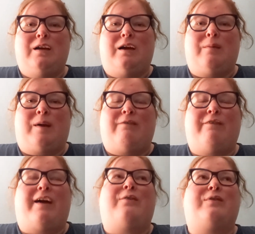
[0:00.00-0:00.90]
I
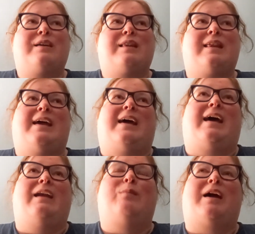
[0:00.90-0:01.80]
found
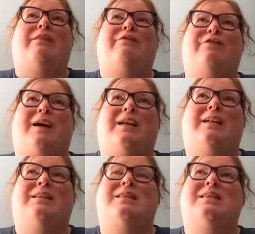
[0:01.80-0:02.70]
that my
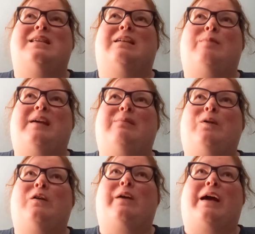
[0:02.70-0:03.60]
friends and
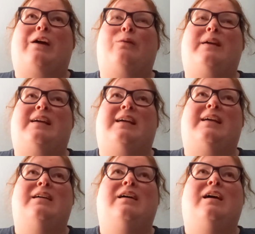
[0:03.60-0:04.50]
people around
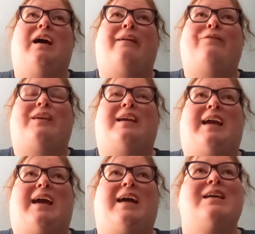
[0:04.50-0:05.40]
me often
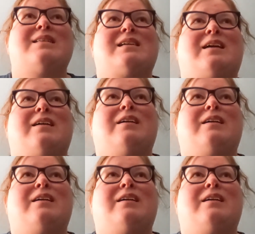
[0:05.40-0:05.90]
ask